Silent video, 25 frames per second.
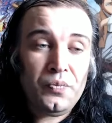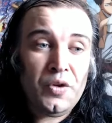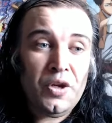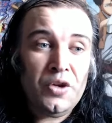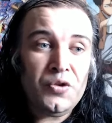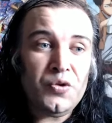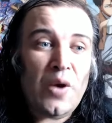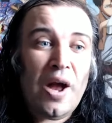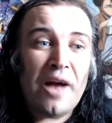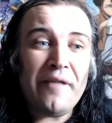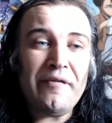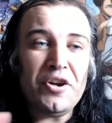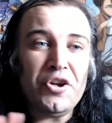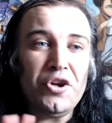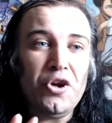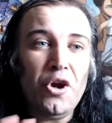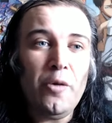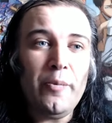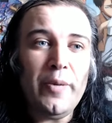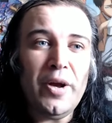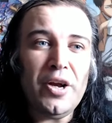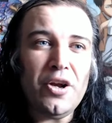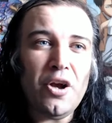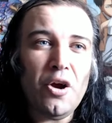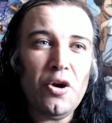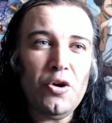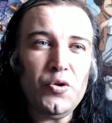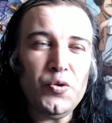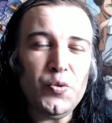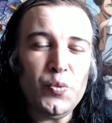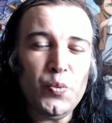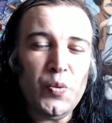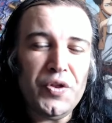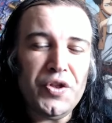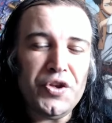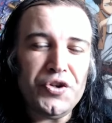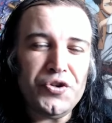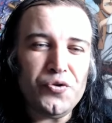So either Kuma goes
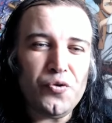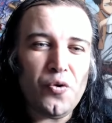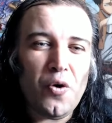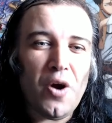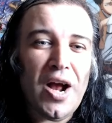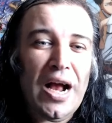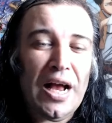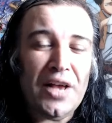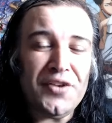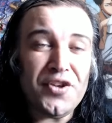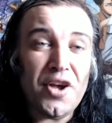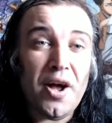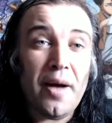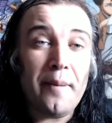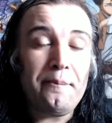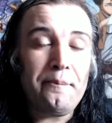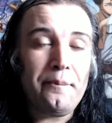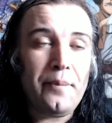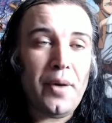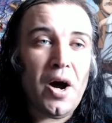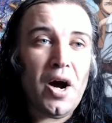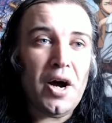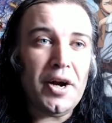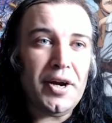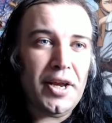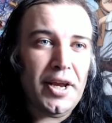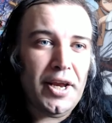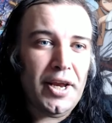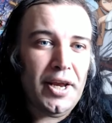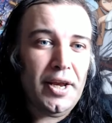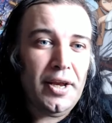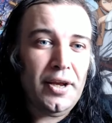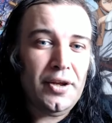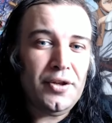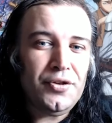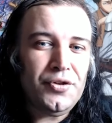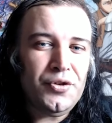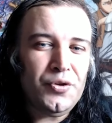with the Stratus am
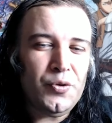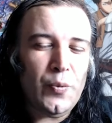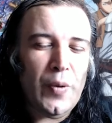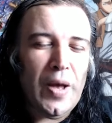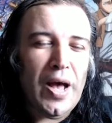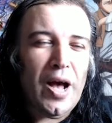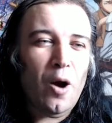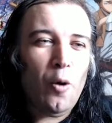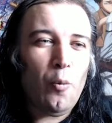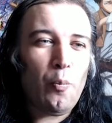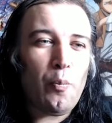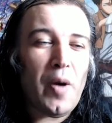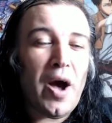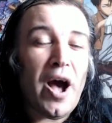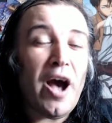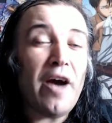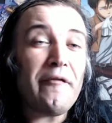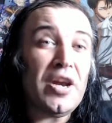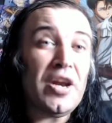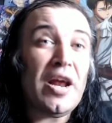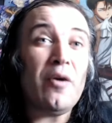Bonney, to Elbaf.